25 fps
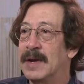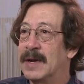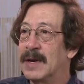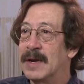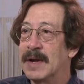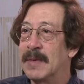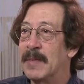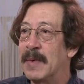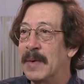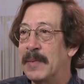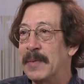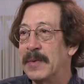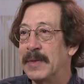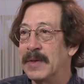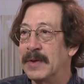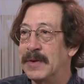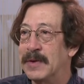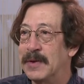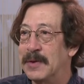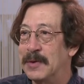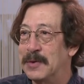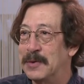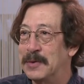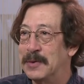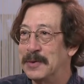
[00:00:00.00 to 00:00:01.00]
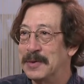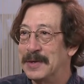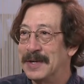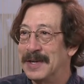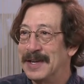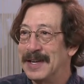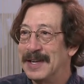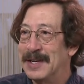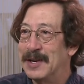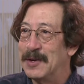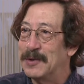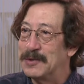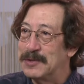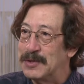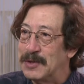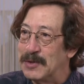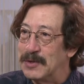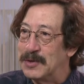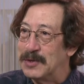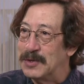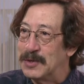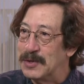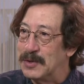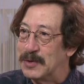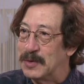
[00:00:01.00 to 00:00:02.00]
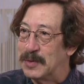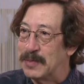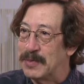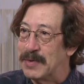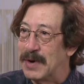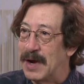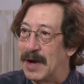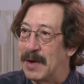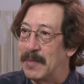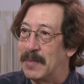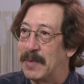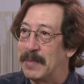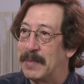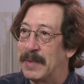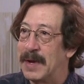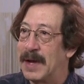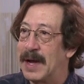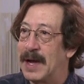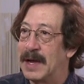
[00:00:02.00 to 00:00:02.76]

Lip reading: come up with a new solution to a problem?